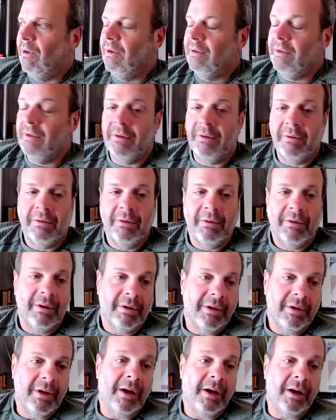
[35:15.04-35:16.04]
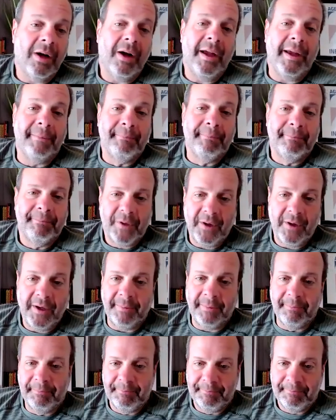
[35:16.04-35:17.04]
Well, go ahead. Go
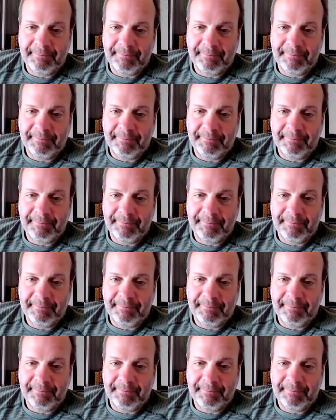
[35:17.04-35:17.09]
ahead.